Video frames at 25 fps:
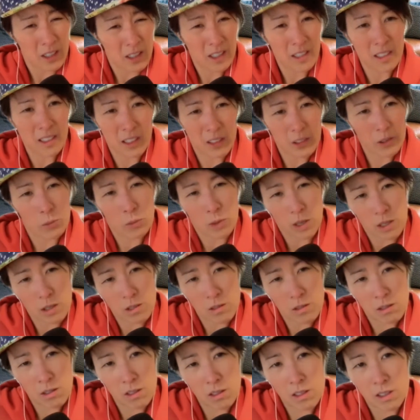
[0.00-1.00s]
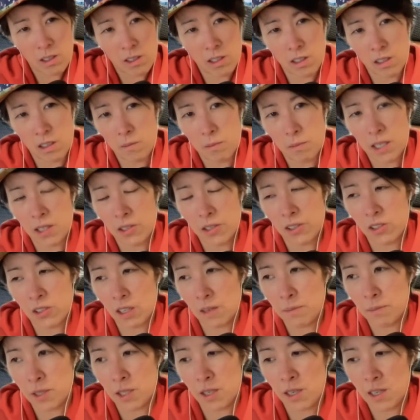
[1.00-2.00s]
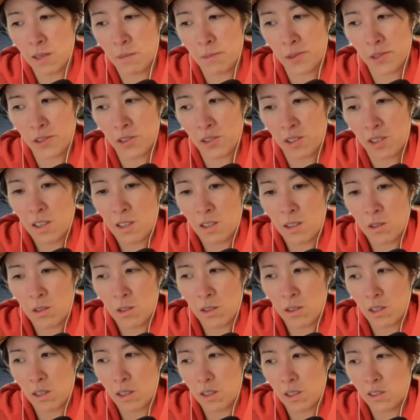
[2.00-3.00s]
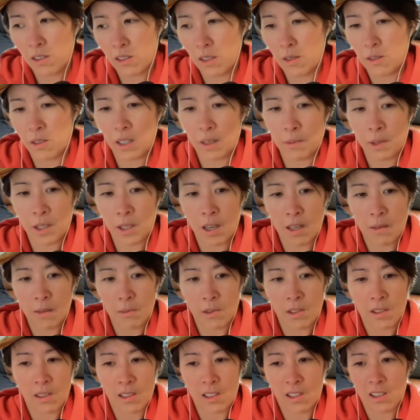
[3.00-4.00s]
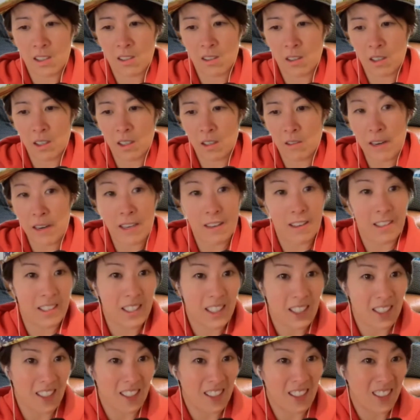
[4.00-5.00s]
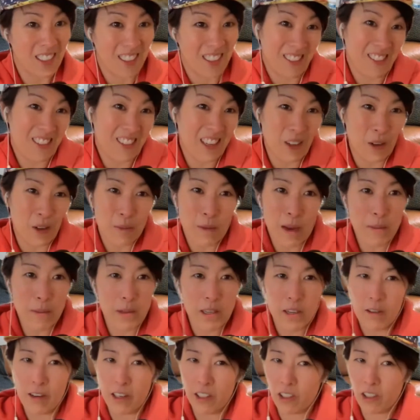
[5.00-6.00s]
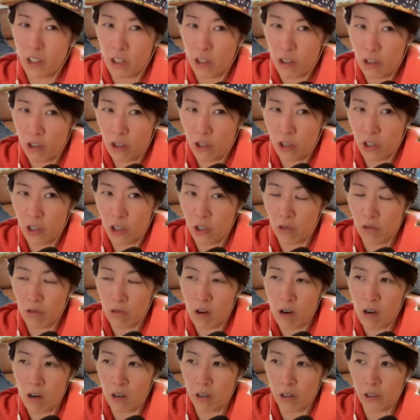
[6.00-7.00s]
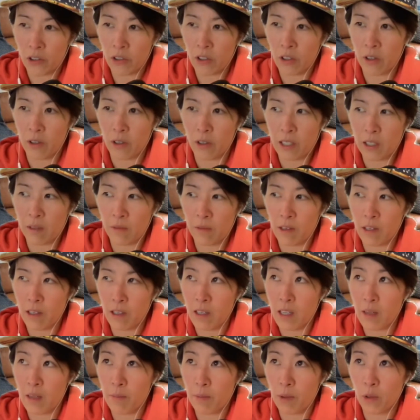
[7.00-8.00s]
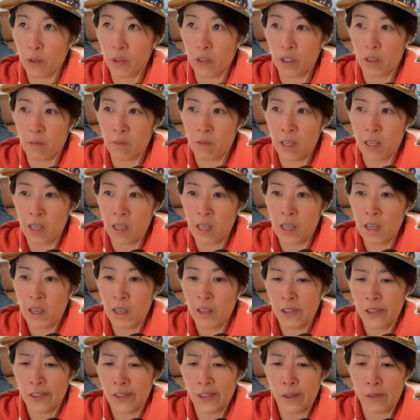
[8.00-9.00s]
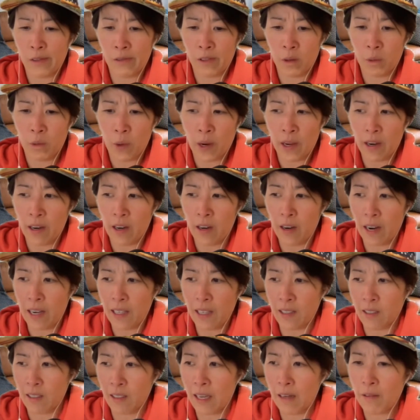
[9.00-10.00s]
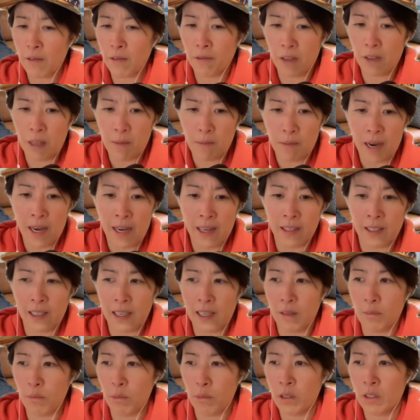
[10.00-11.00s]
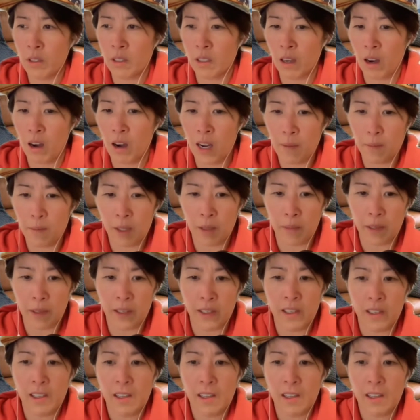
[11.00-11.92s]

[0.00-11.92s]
it as well. Because sometimes, look, sometimes it's not a great idea, right? Or maybe your execution's wrong. So it's very important to be self-aware and get feedback and put a time limit,